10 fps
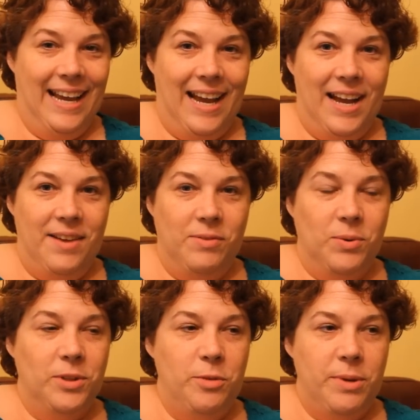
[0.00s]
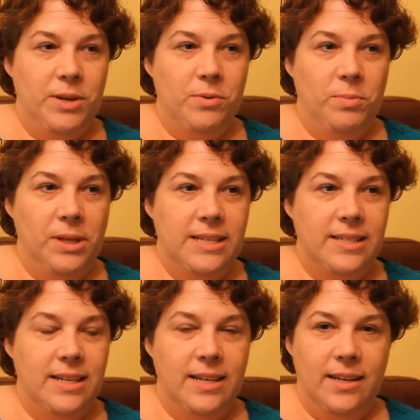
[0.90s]
I've only been
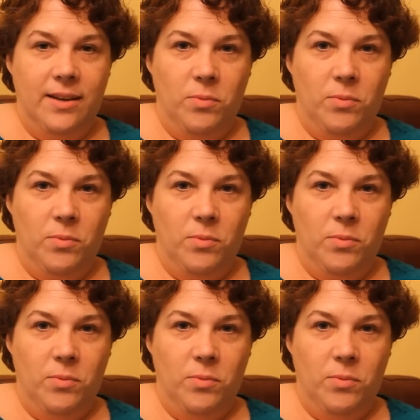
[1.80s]
replacing